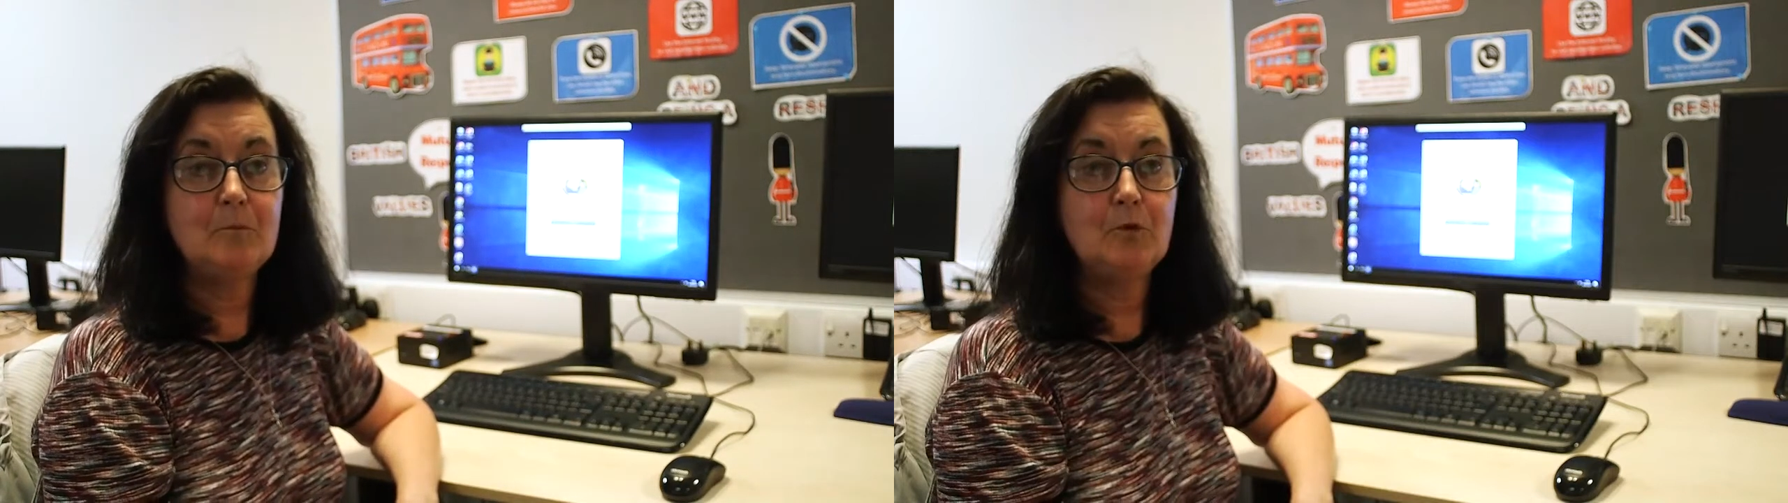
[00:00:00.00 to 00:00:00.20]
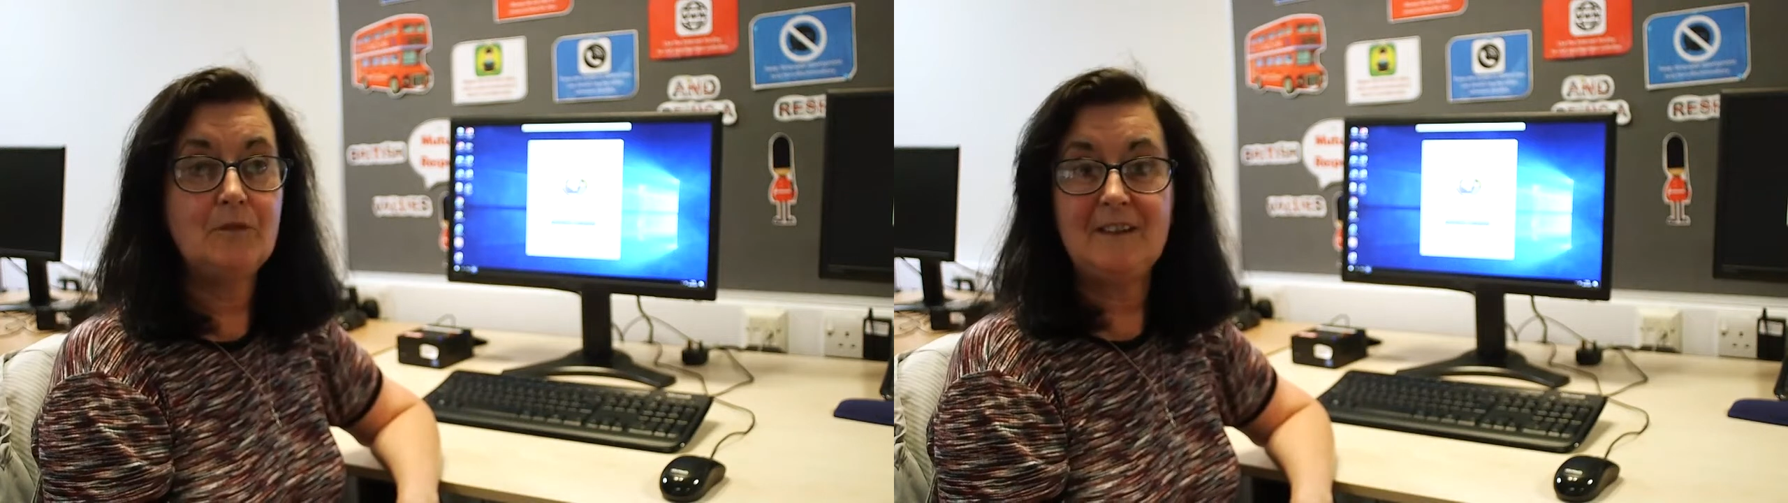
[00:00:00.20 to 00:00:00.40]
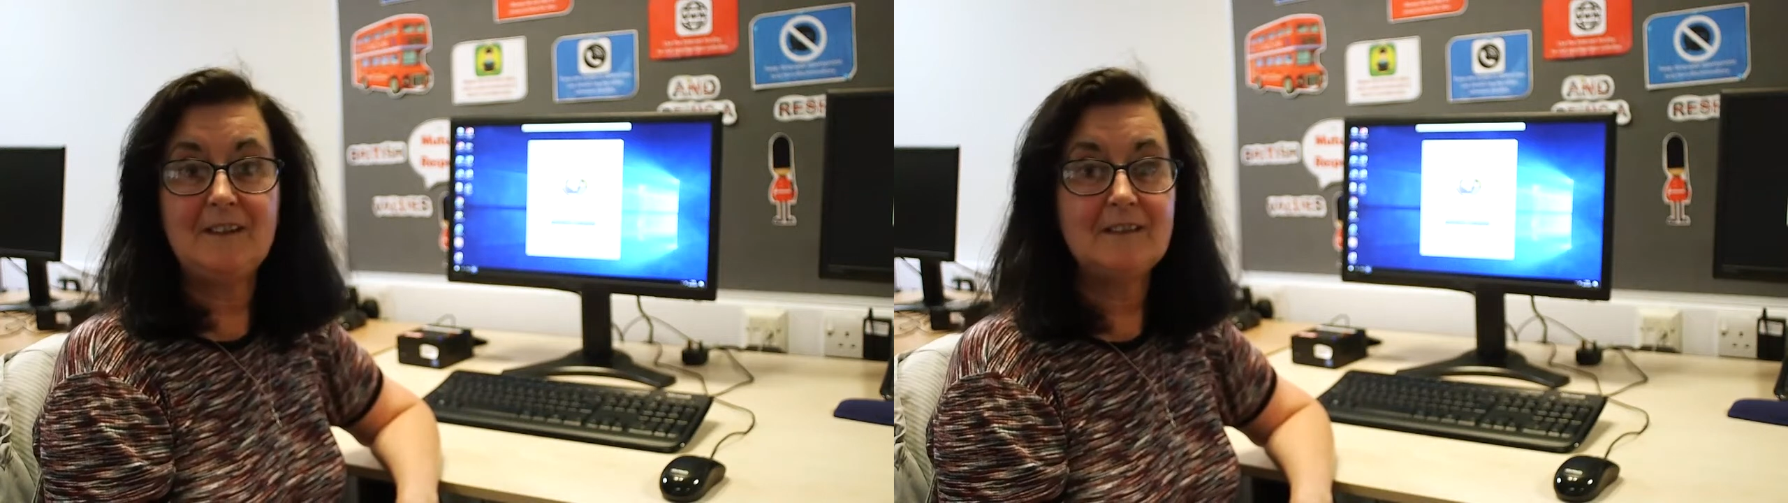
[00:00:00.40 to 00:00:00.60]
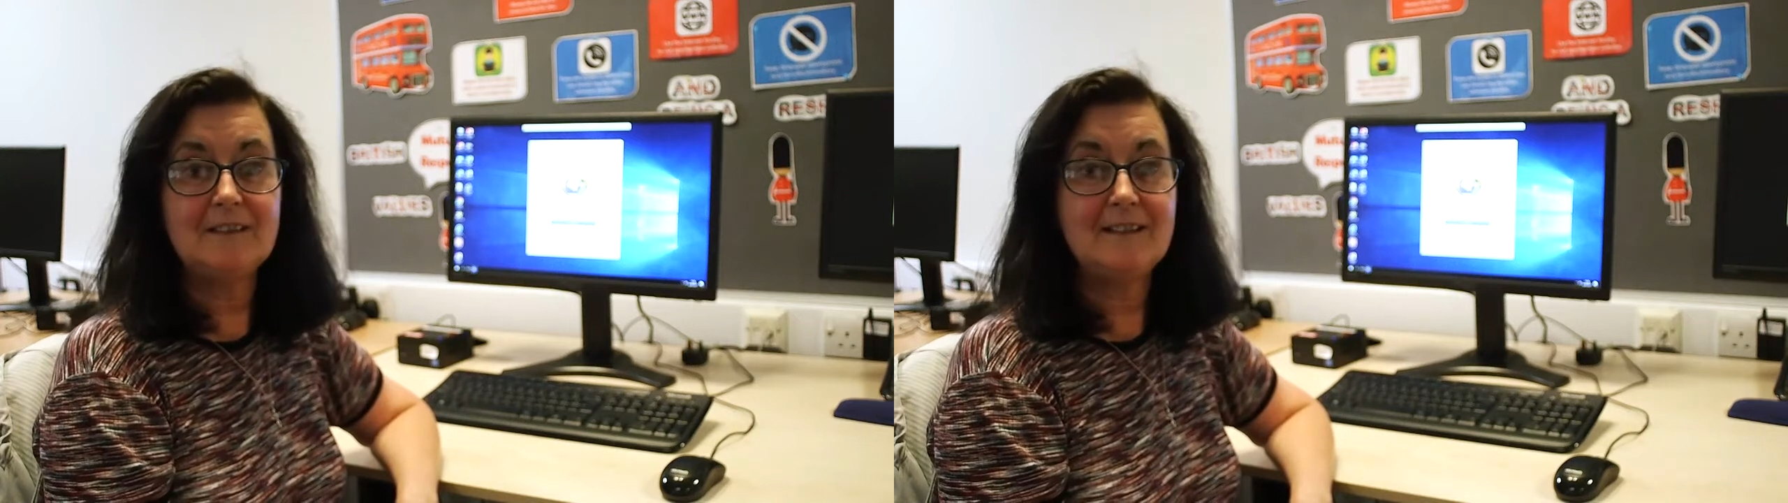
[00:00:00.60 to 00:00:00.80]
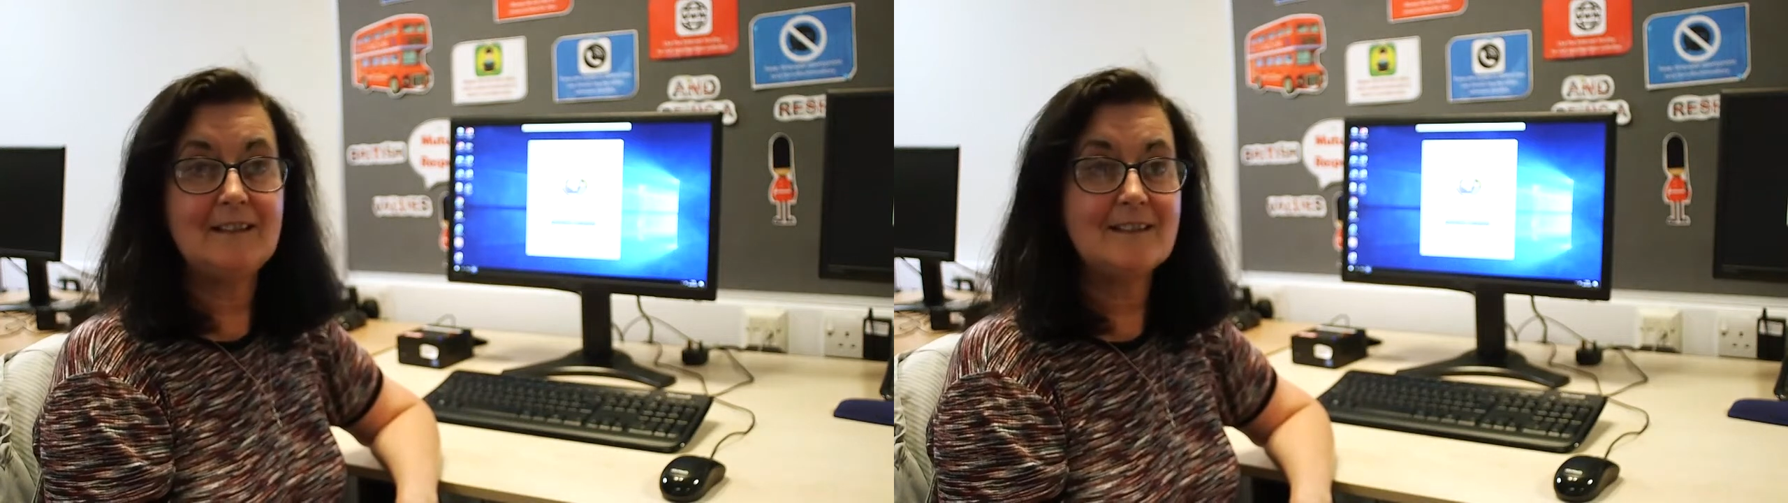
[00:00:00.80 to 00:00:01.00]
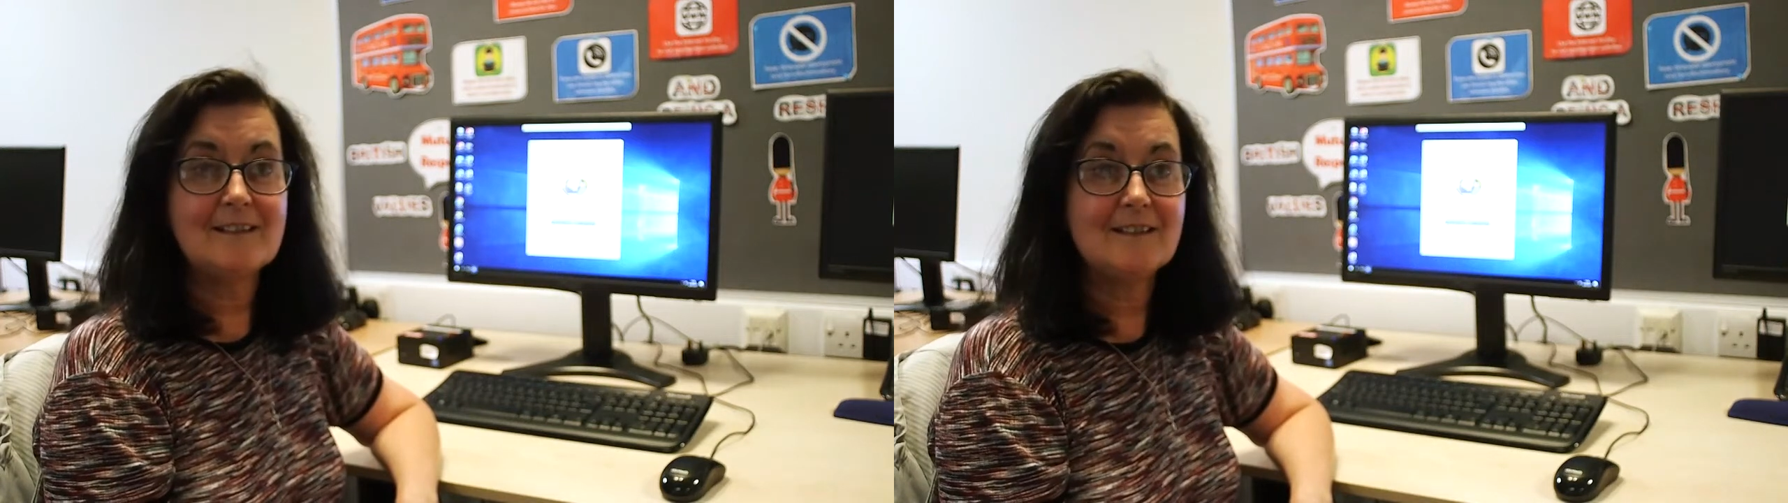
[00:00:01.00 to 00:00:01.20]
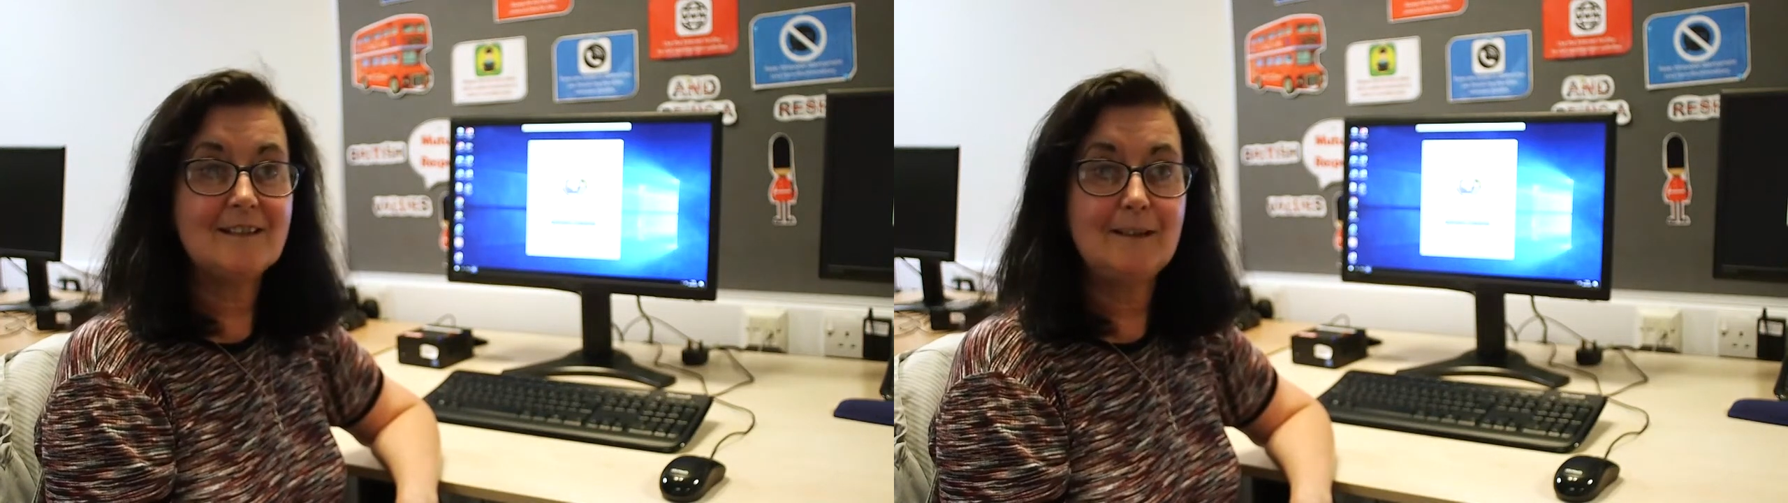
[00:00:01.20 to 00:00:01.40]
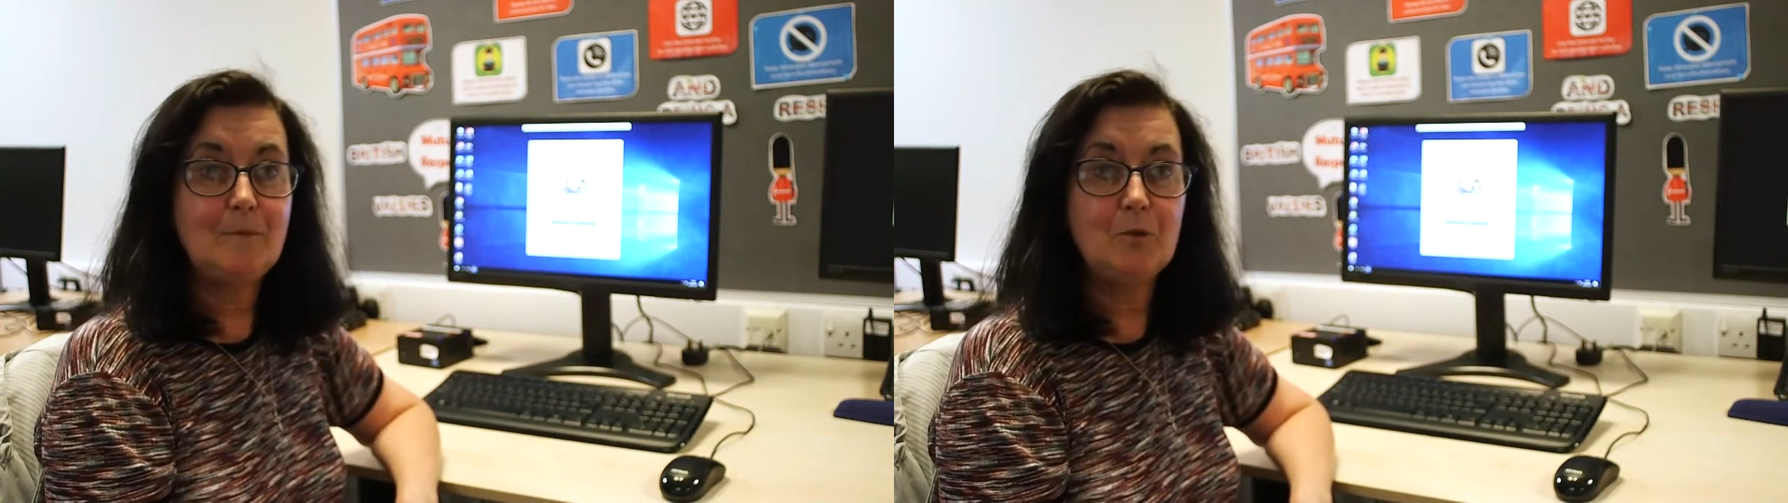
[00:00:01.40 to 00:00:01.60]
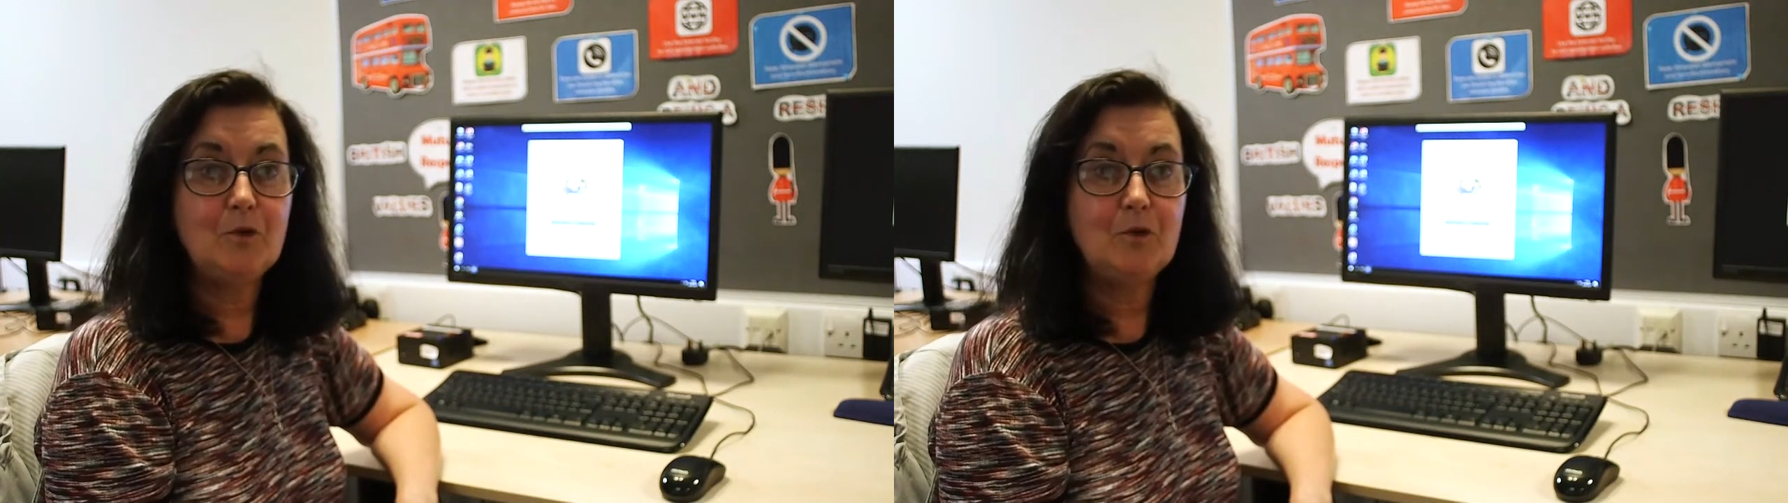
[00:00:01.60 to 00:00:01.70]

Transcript: but they instantly